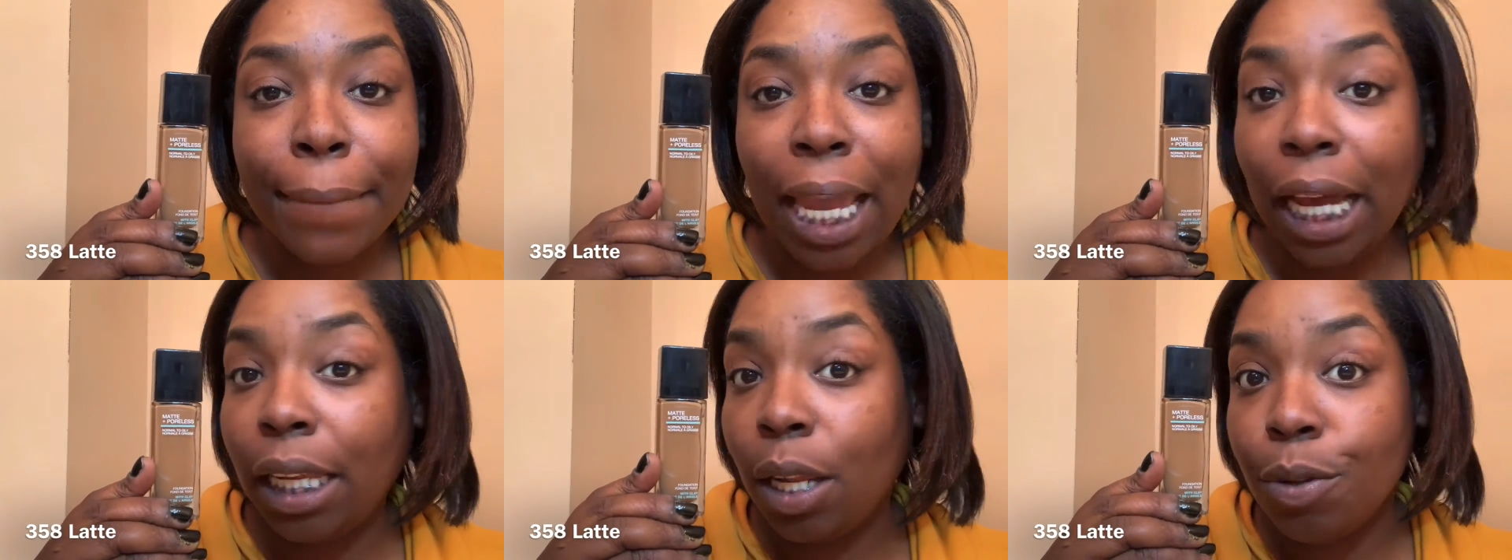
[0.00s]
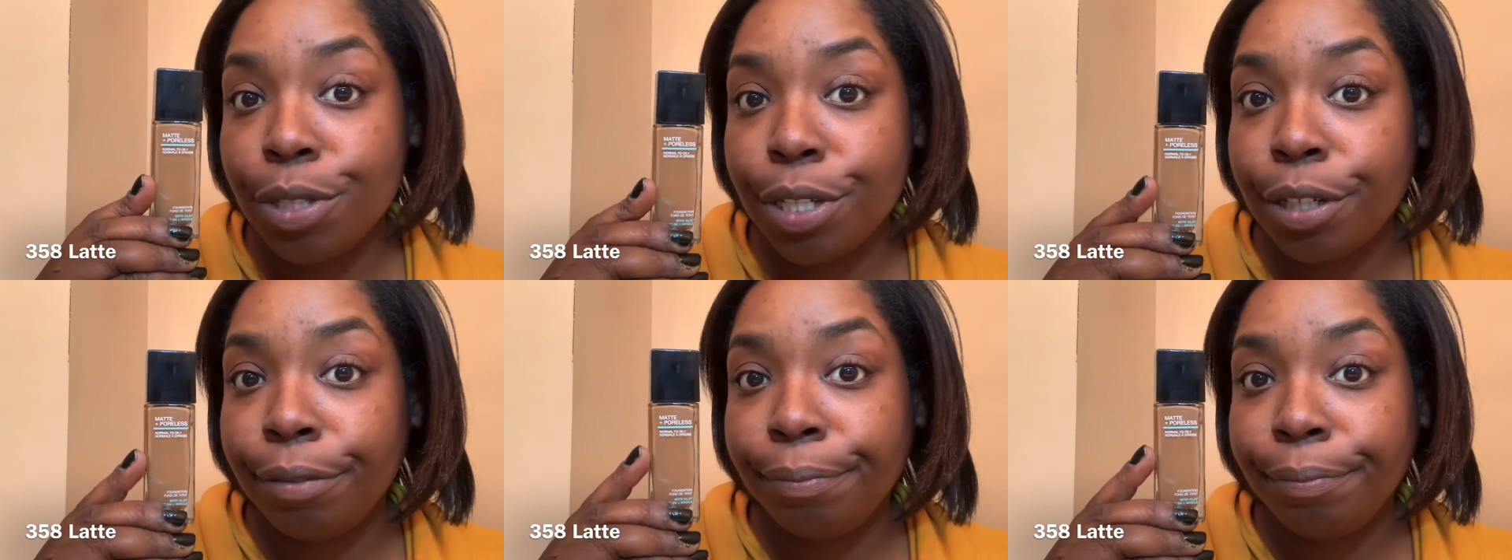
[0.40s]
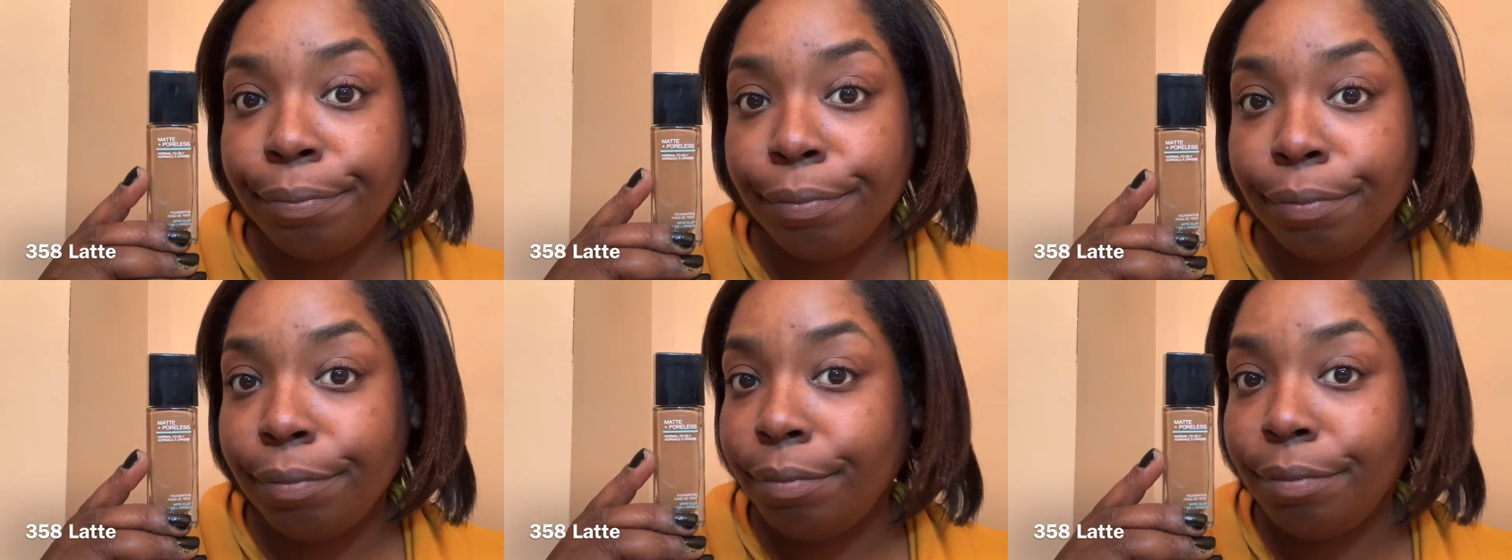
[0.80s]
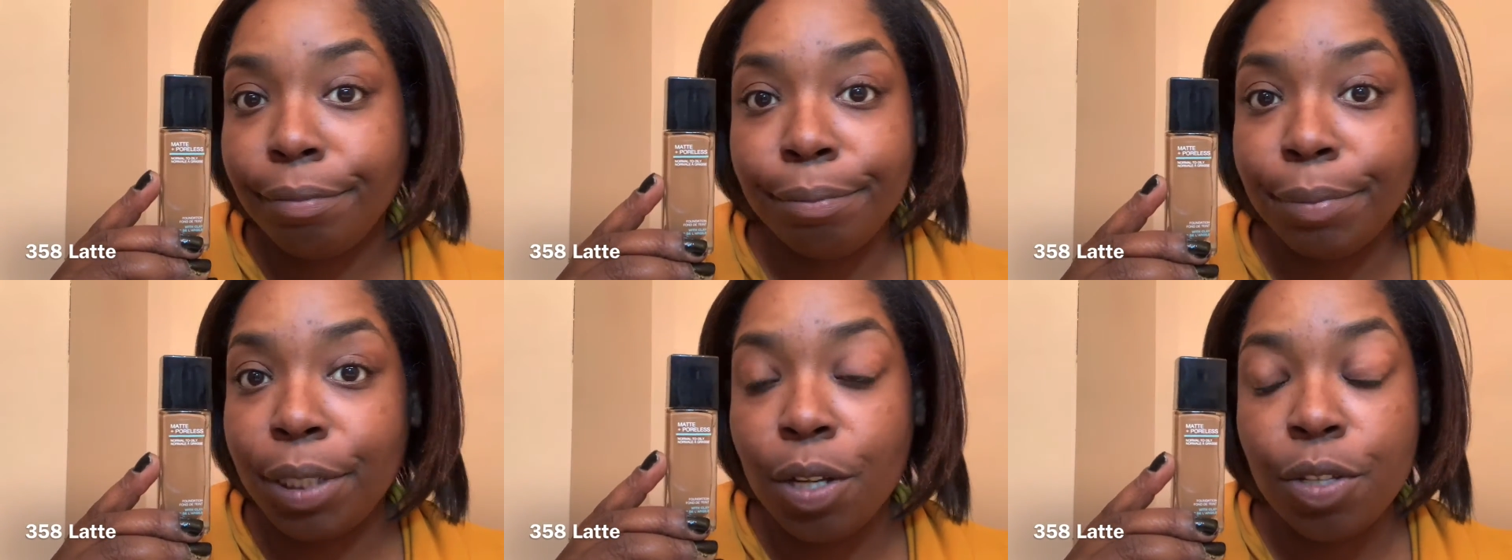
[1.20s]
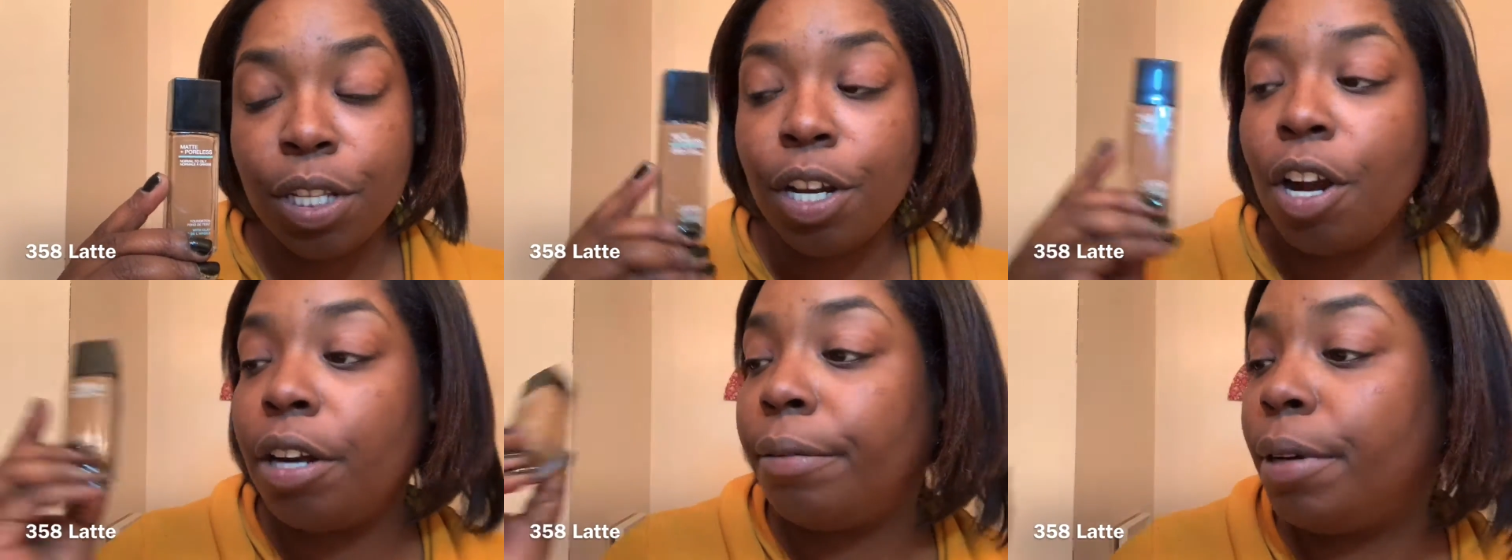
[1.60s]
Closer, but no
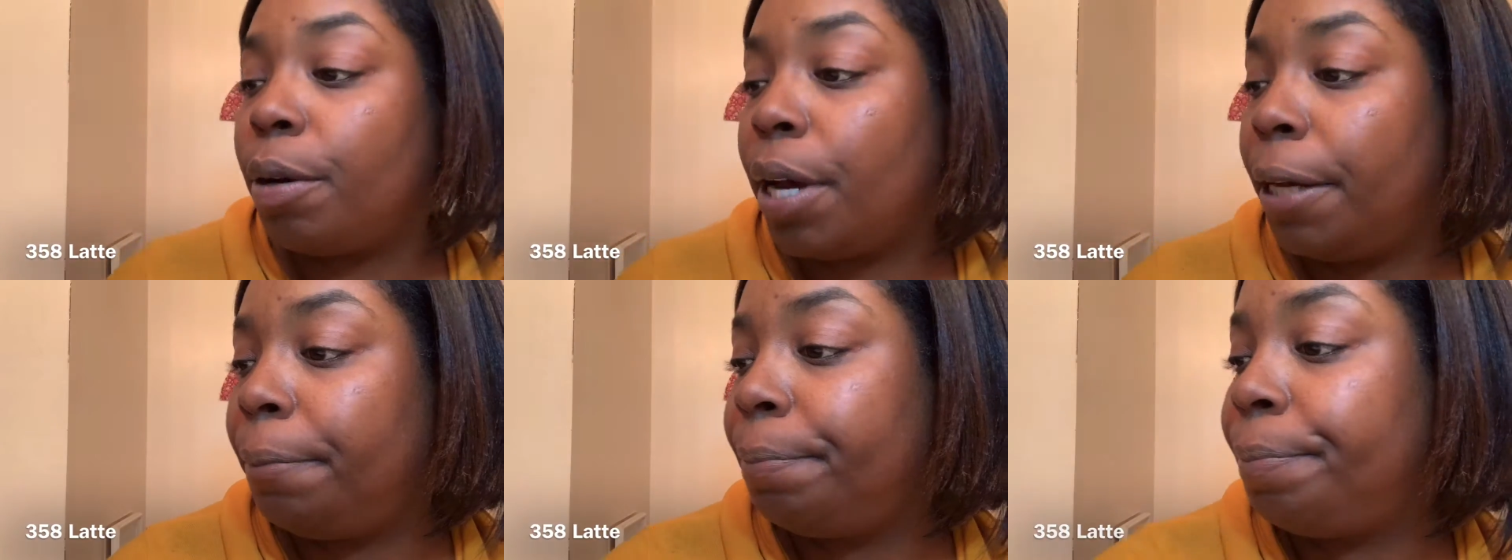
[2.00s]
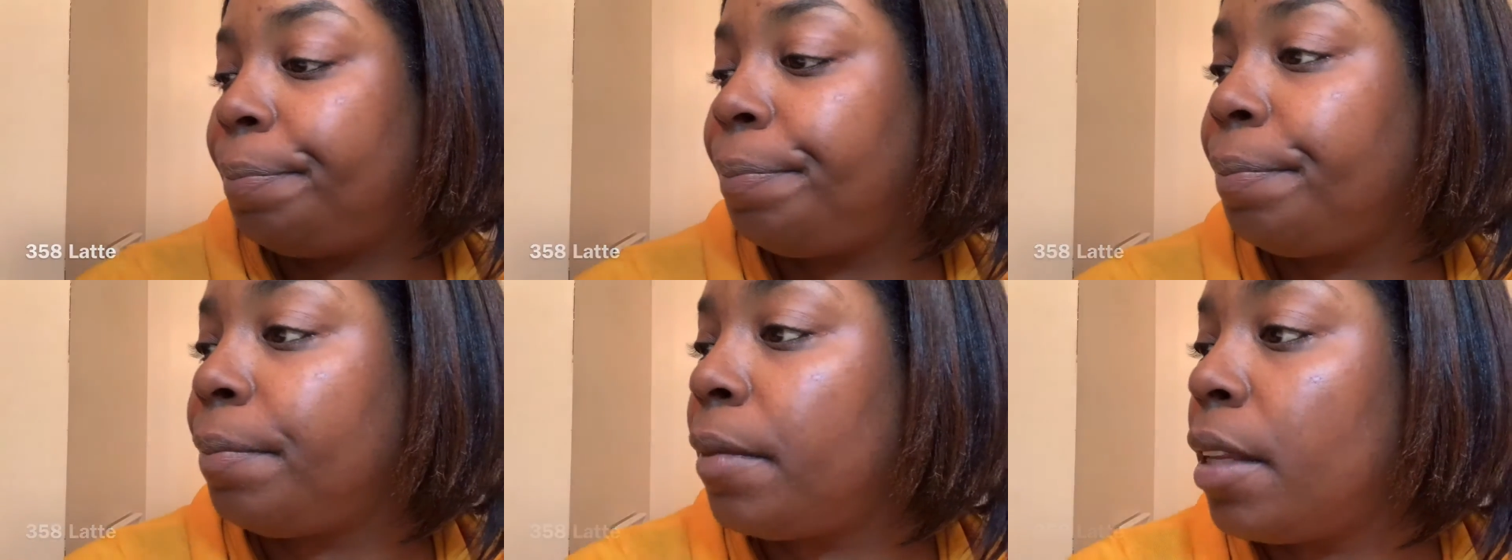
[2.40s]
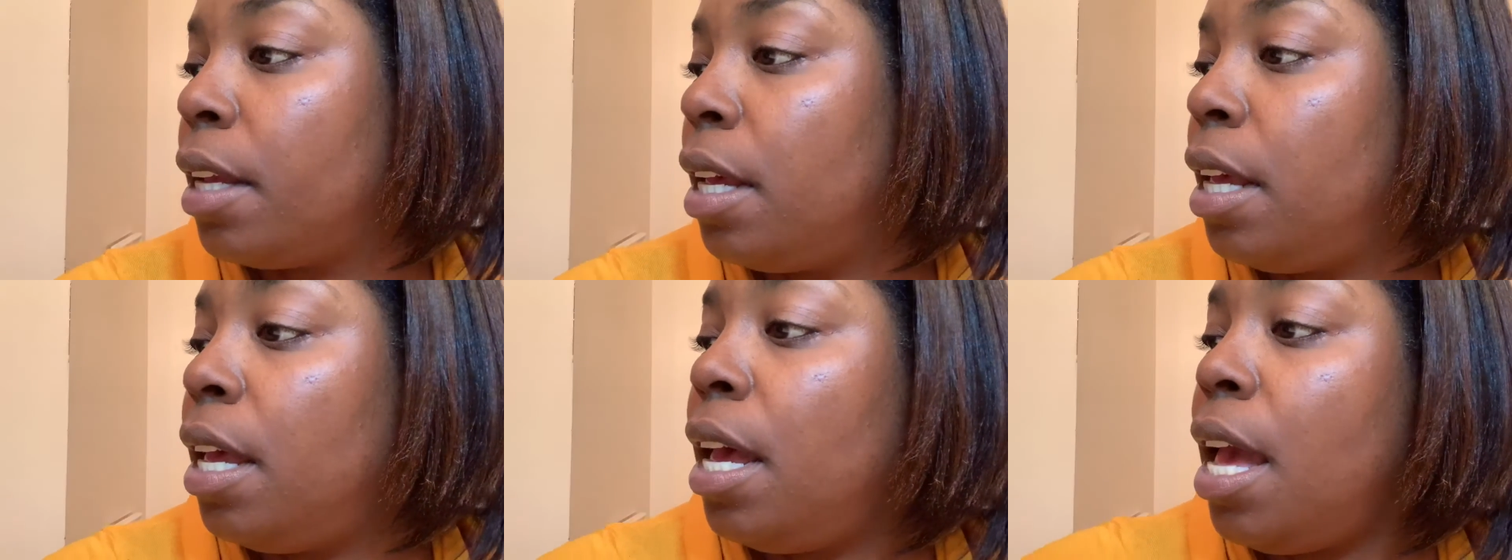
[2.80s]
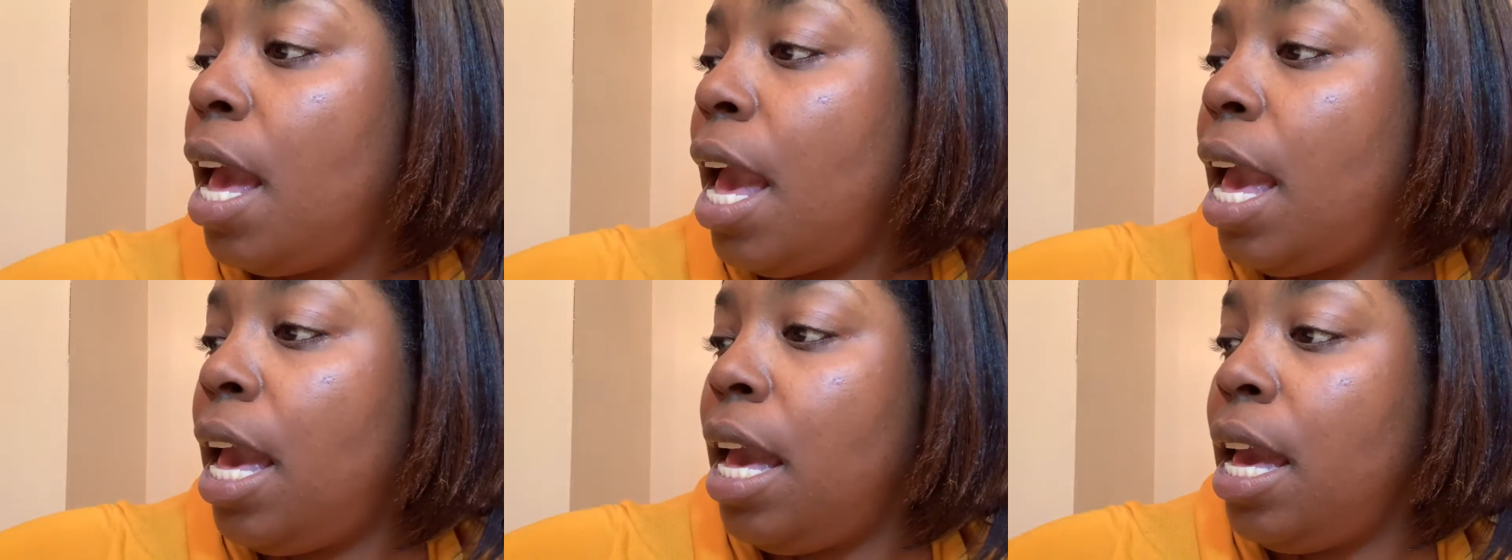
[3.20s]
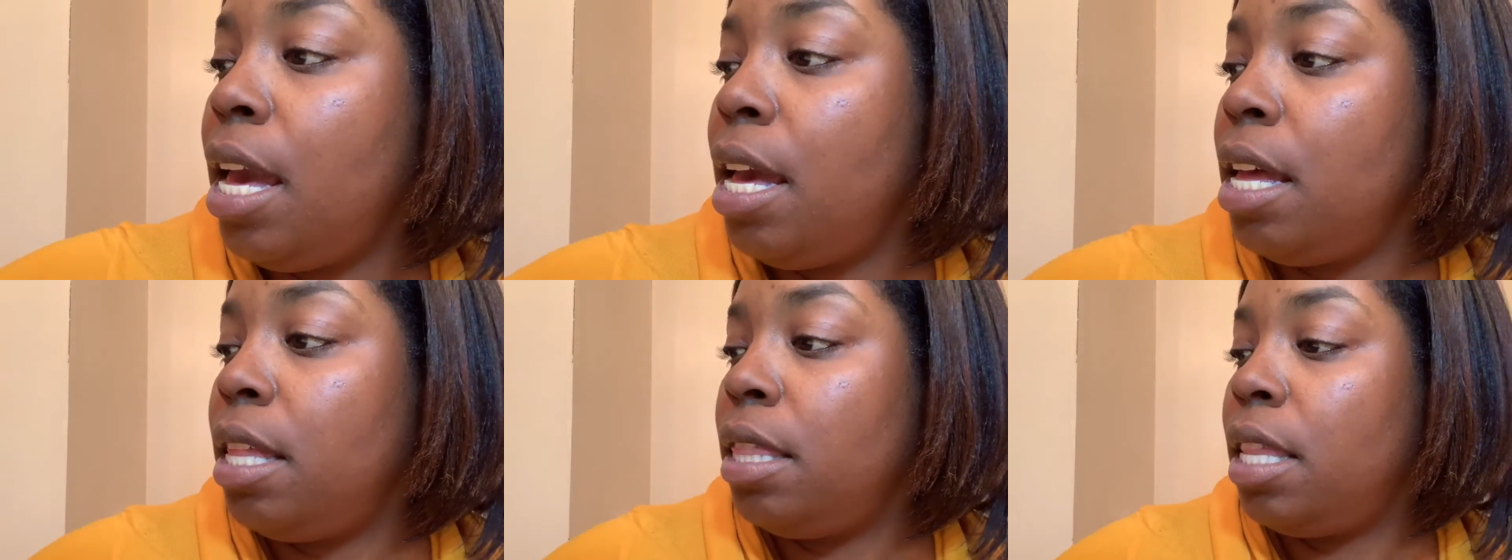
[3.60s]
cigar, okay.
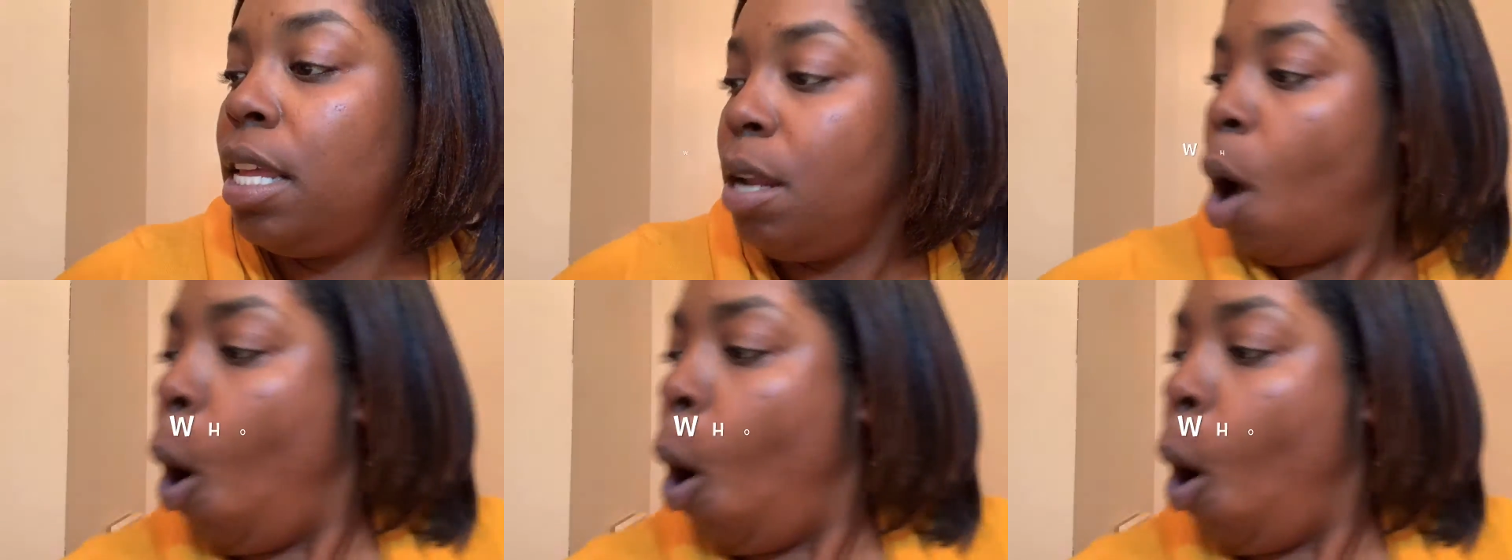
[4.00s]
And the,